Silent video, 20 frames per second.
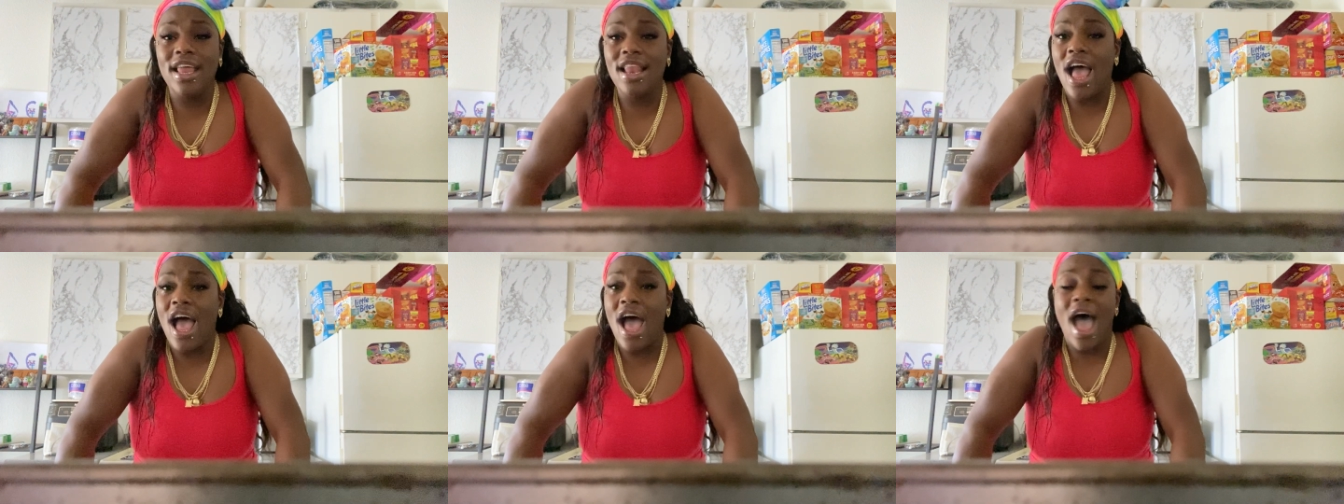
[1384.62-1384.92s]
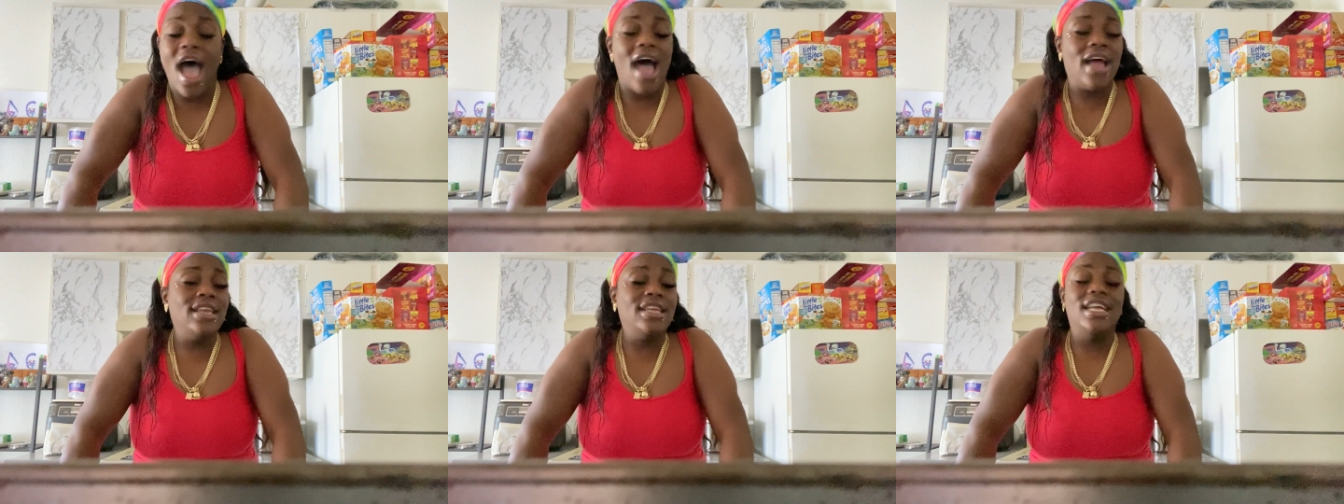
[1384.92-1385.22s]
And
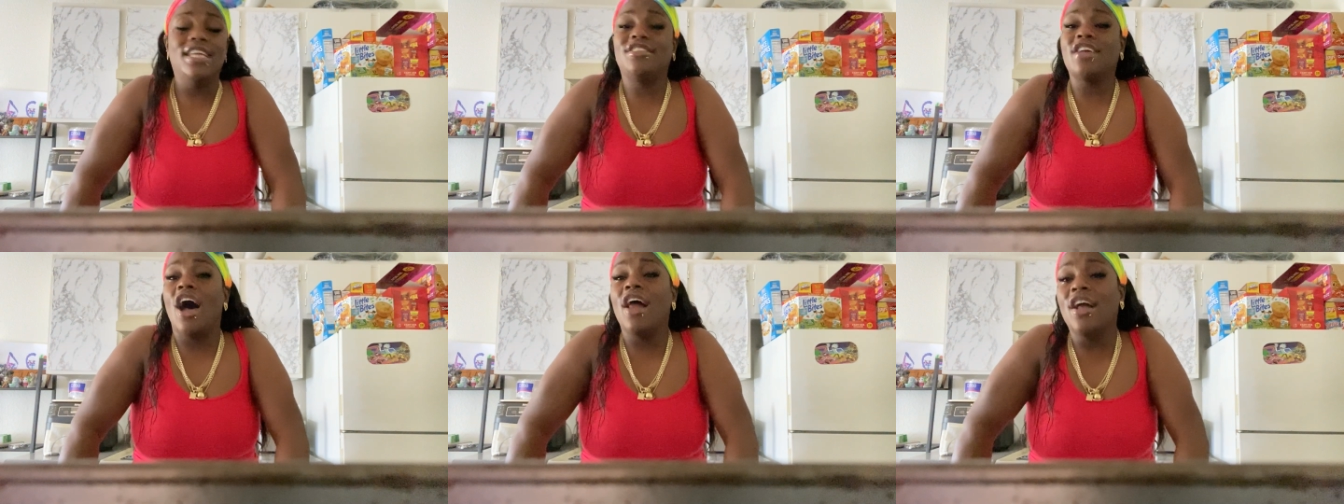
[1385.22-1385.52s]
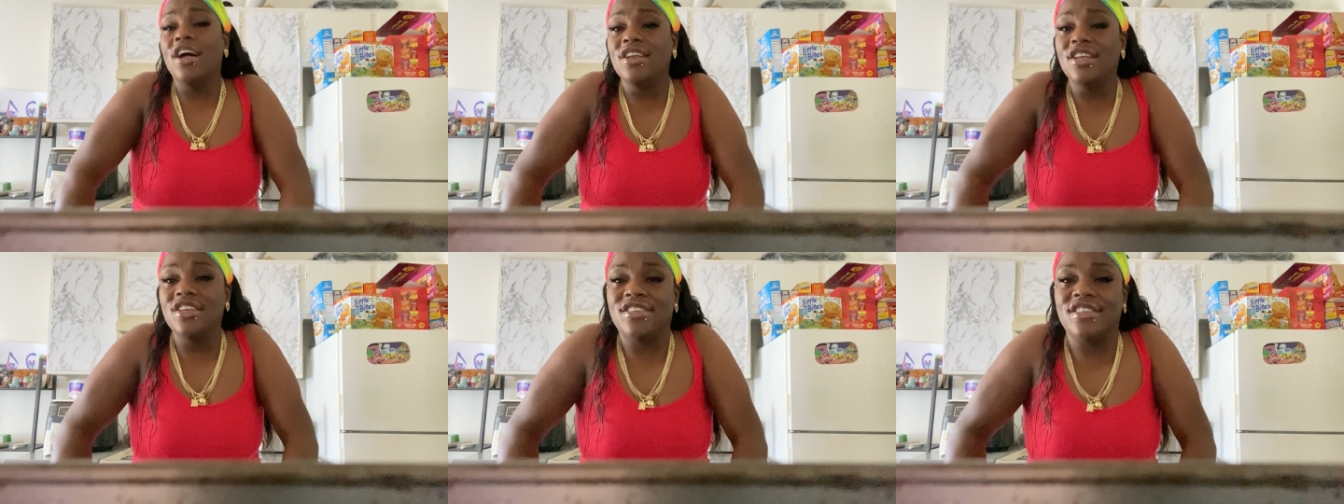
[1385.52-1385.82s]
I need y'all
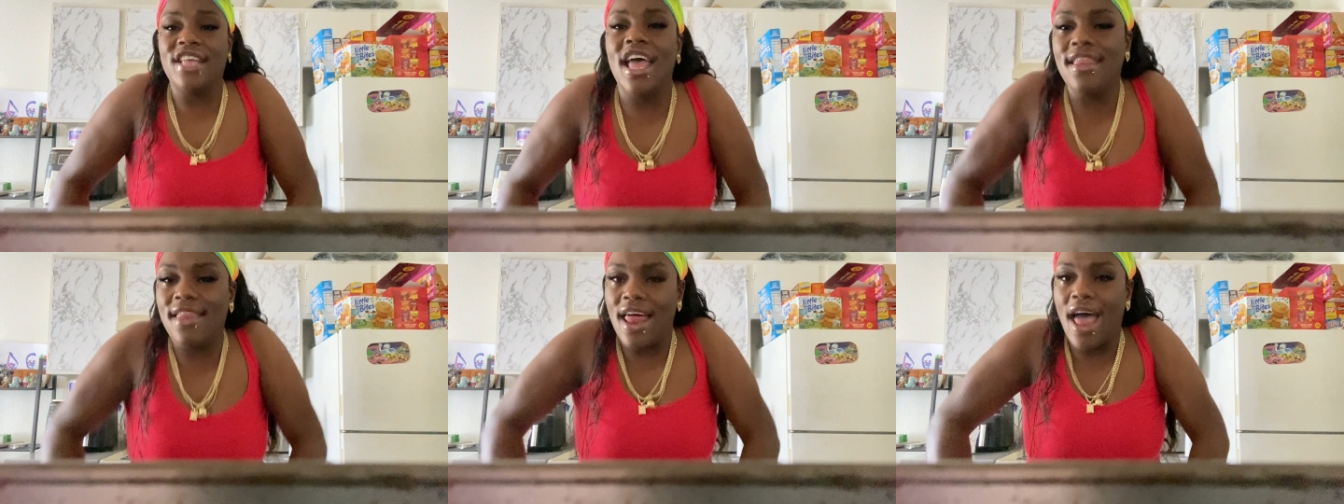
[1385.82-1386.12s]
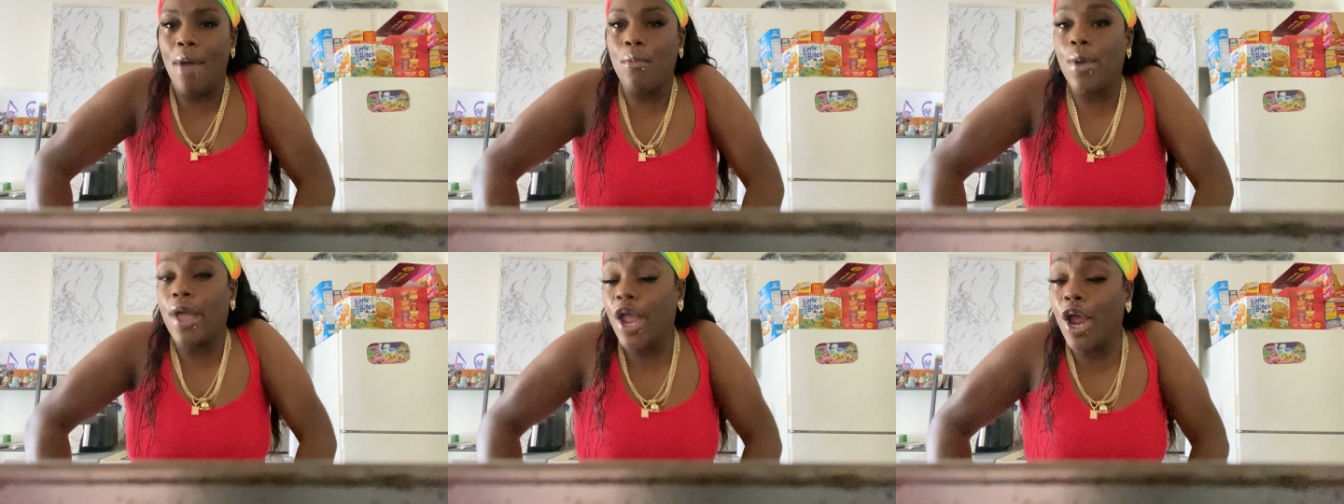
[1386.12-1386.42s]
to understand that
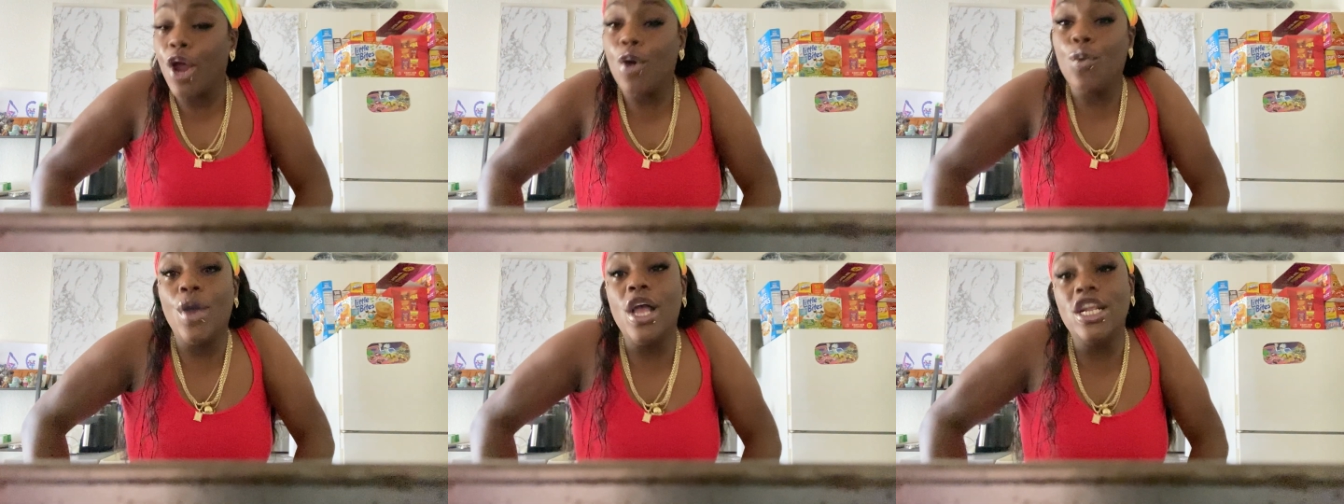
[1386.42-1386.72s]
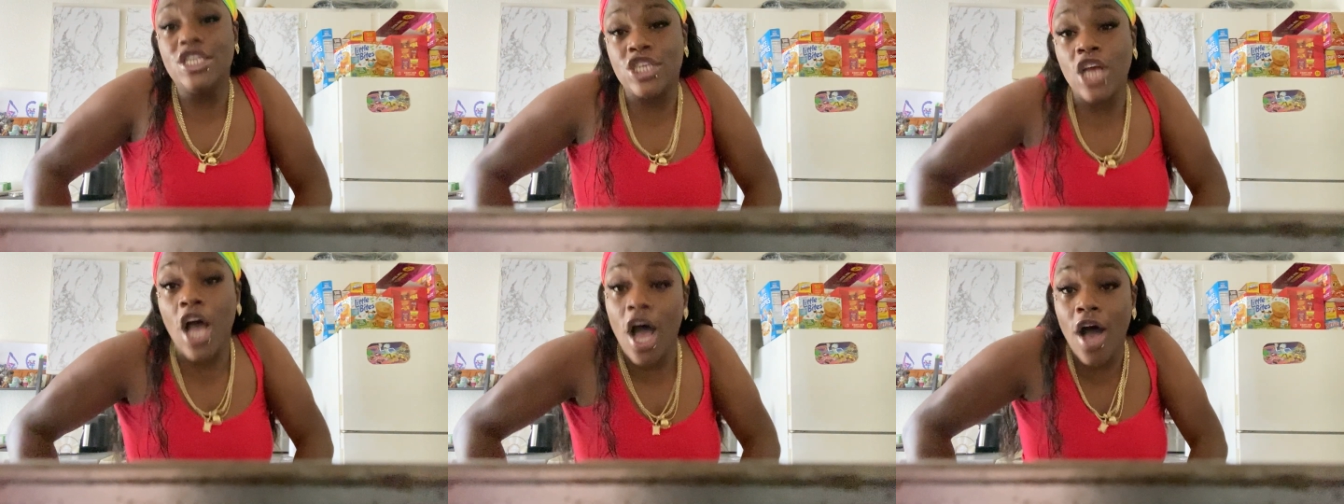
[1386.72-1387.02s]
I'm here
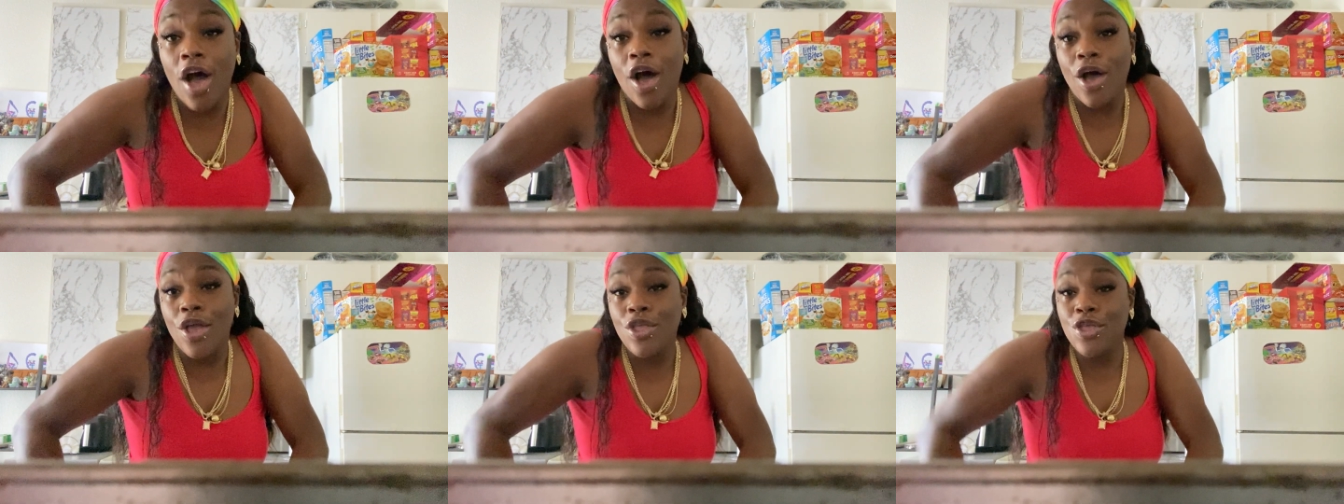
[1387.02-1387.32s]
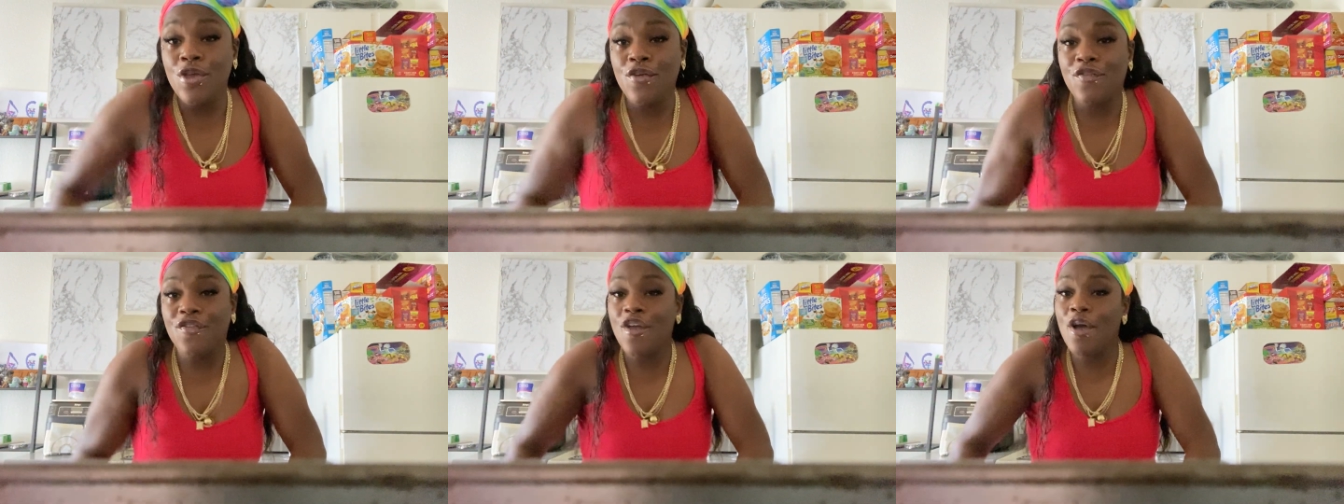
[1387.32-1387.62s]
with y'all.
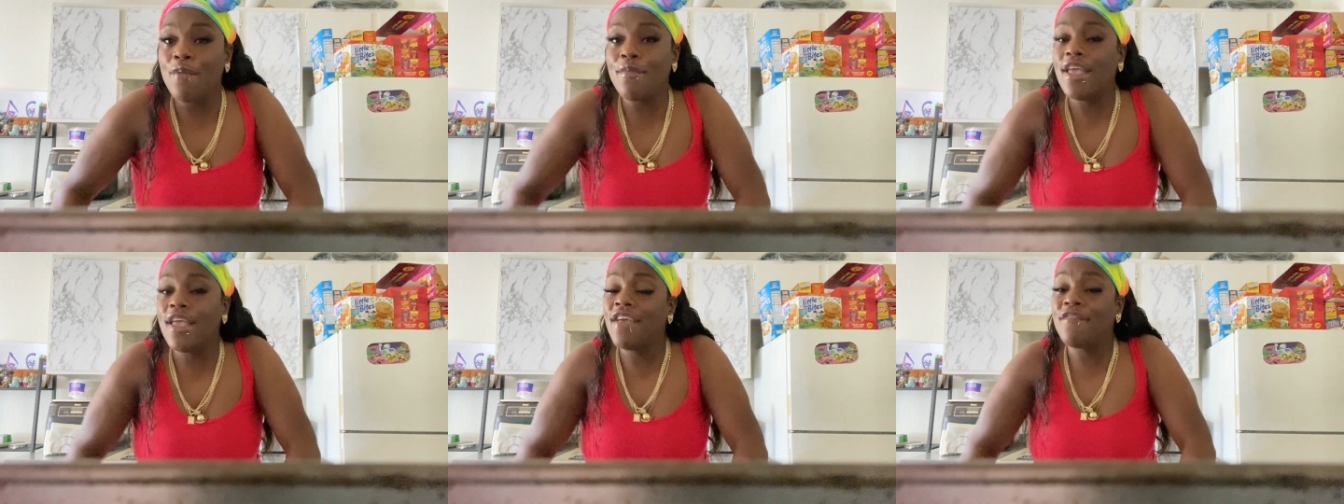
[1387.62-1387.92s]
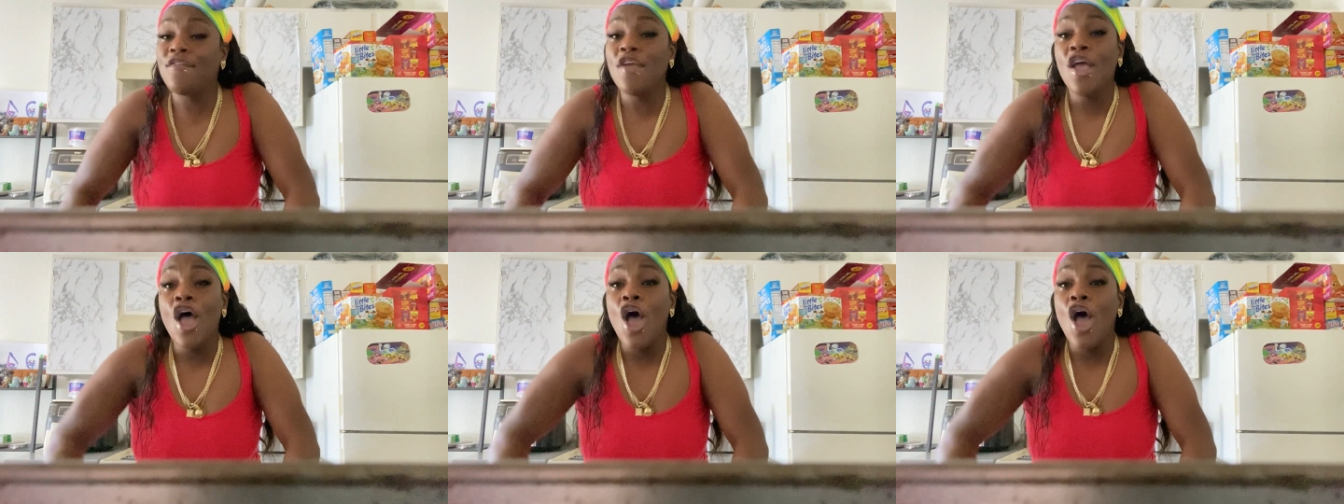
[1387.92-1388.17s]
You feel me?